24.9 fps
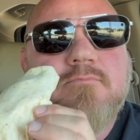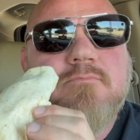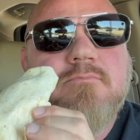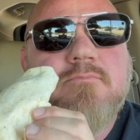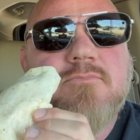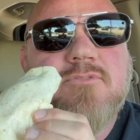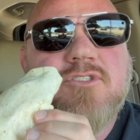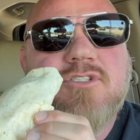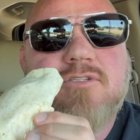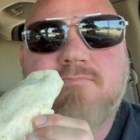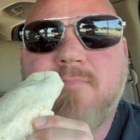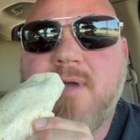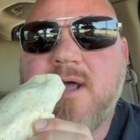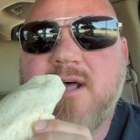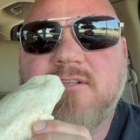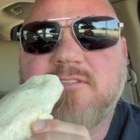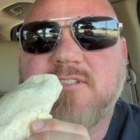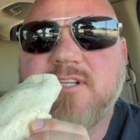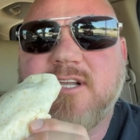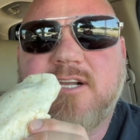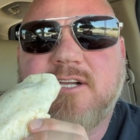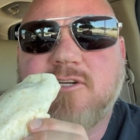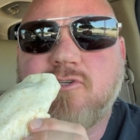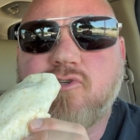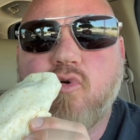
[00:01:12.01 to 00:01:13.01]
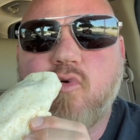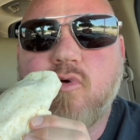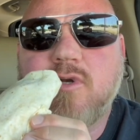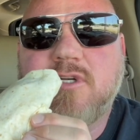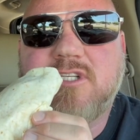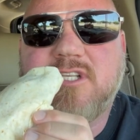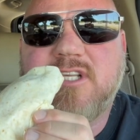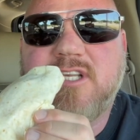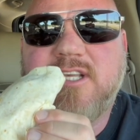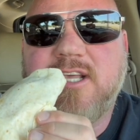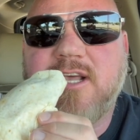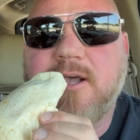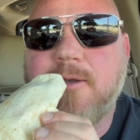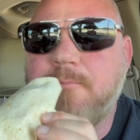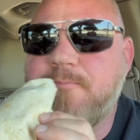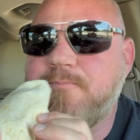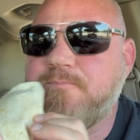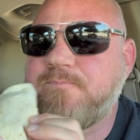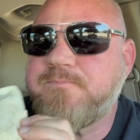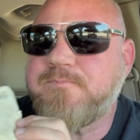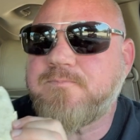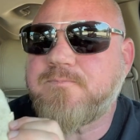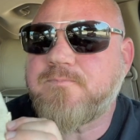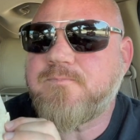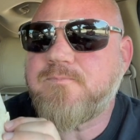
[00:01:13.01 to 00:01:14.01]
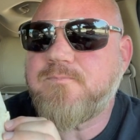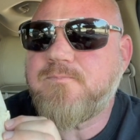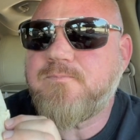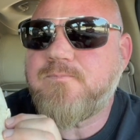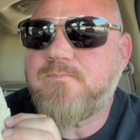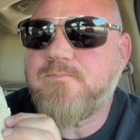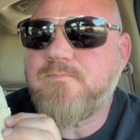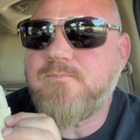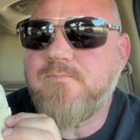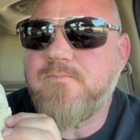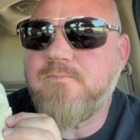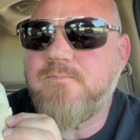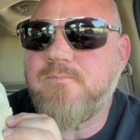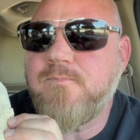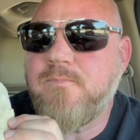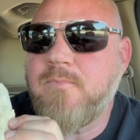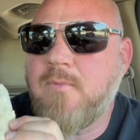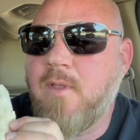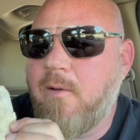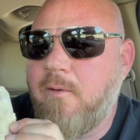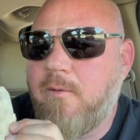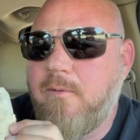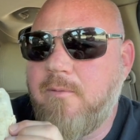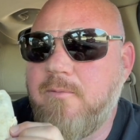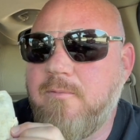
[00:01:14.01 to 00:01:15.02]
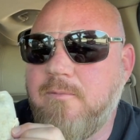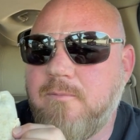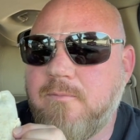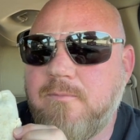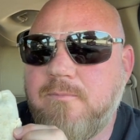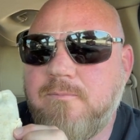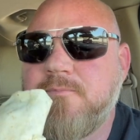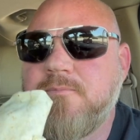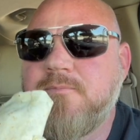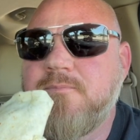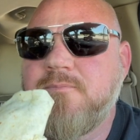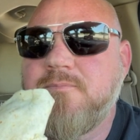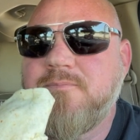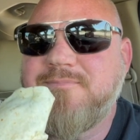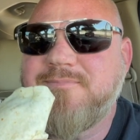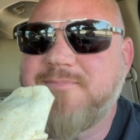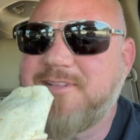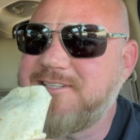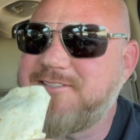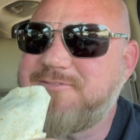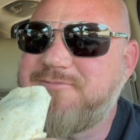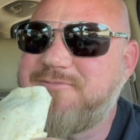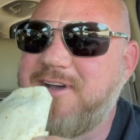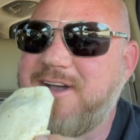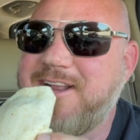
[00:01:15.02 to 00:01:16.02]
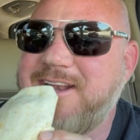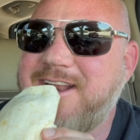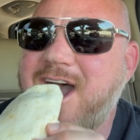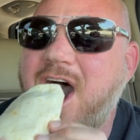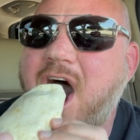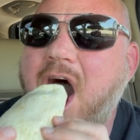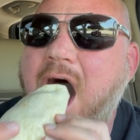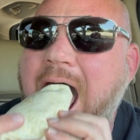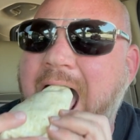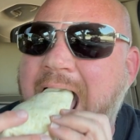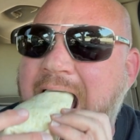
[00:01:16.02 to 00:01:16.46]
Smells like a tortilla. Oh, let's find out.